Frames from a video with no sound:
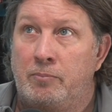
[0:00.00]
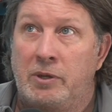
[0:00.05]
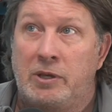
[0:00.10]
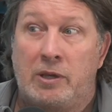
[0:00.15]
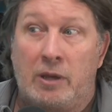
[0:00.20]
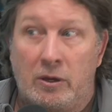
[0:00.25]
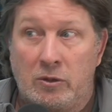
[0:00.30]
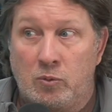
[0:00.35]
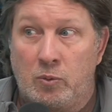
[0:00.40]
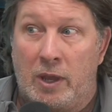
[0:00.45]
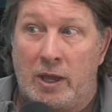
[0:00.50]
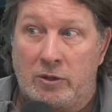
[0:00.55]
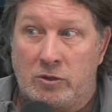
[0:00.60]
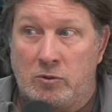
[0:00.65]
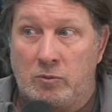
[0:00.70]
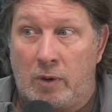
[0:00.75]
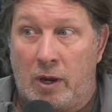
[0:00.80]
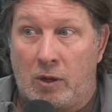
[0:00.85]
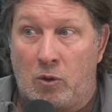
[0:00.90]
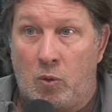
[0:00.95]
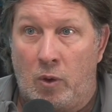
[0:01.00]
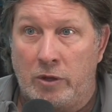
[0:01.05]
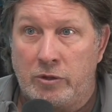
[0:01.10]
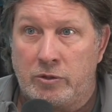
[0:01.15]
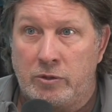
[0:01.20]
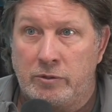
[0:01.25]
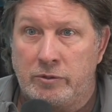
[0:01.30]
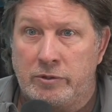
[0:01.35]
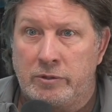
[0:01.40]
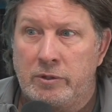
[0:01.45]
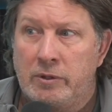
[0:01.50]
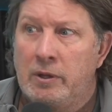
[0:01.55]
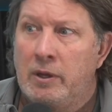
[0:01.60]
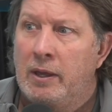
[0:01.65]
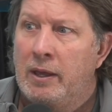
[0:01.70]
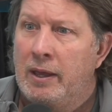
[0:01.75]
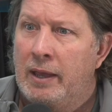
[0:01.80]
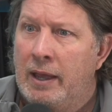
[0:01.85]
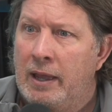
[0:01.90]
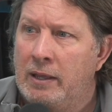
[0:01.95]
because we ask the right questions,
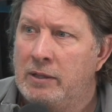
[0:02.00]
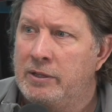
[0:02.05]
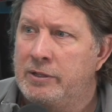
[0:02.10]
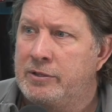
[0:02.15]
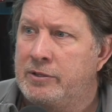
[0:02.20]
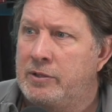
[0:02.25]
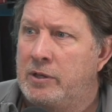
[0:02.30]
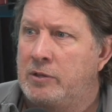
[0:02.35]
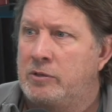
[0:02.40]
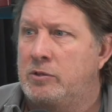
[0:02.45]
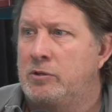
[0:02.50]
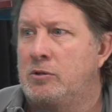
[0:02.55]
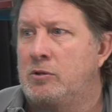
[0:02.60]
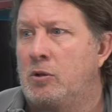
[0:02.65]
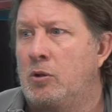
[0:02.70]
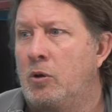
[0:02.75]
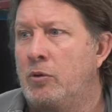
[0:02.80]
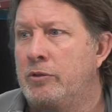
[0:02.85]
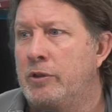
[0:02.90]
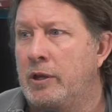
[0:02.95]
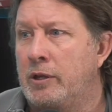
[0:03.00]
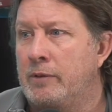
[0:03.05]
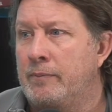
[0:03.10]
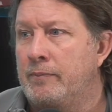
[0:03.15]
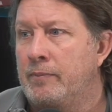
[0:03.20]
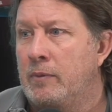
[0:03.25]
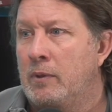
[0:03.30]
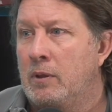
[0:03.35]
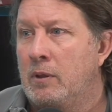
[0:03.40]
hey, let's test the clothing.